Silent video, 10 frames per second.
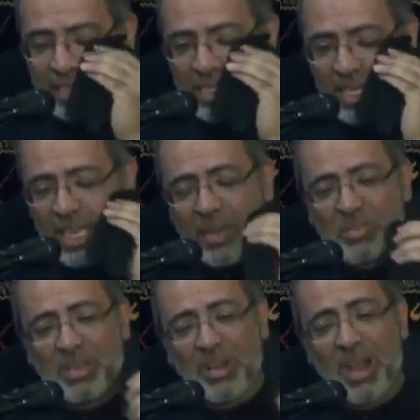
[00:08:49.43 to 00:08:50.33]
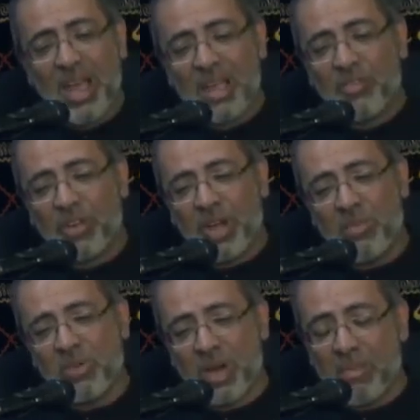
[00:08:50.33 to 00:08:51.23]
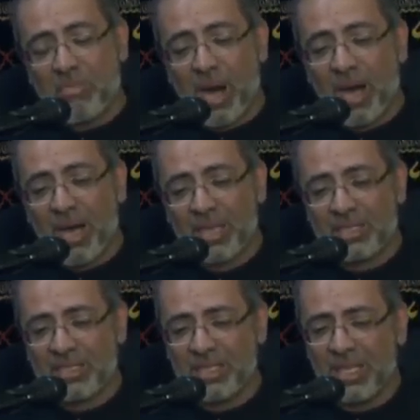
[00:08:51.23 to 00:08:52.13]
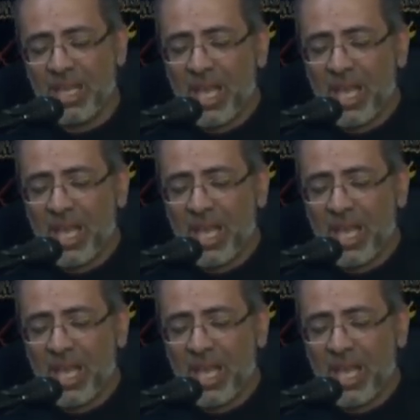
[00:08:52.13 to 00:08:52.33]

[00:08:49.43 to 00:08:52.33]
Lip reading: She kept crying for Amu Abbas.